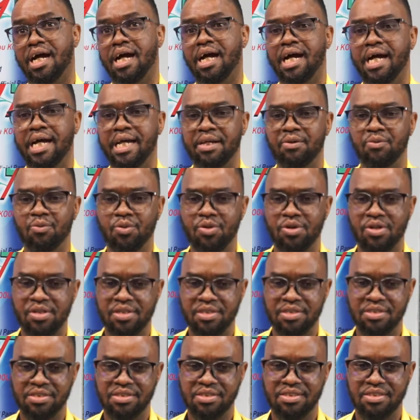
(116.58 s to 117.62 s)
I
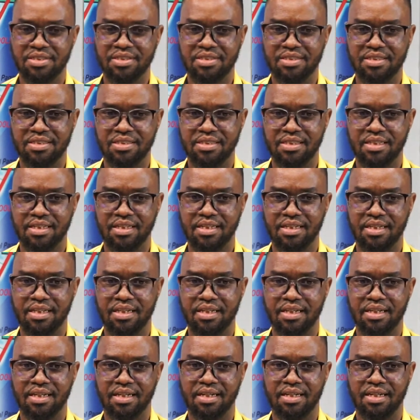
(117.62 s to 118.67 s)
was
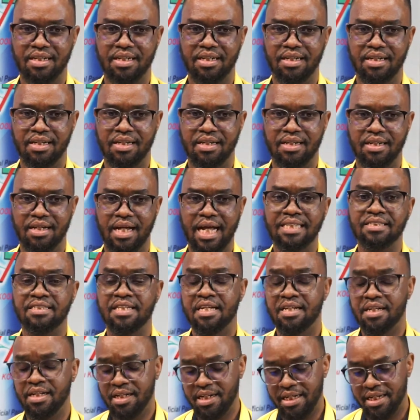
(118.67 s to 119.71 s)

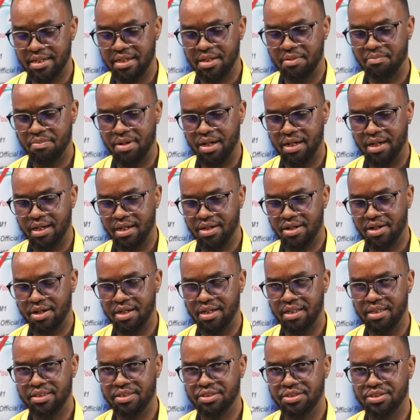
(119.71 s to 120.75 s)
attending Edna Manley
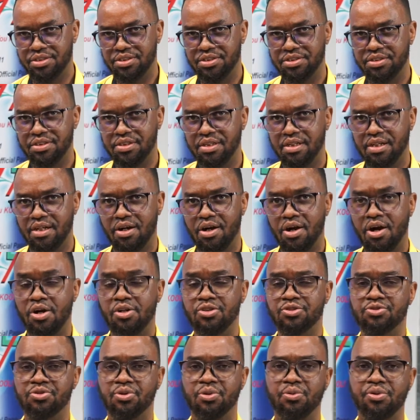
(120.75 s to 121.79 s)
College,
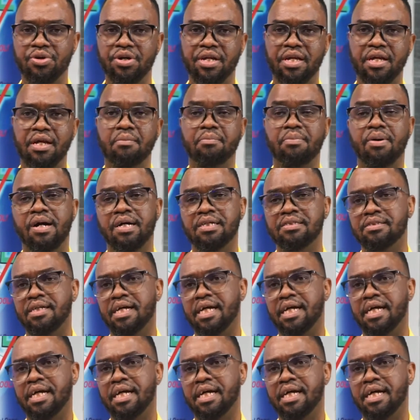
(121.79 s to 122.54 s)
also working part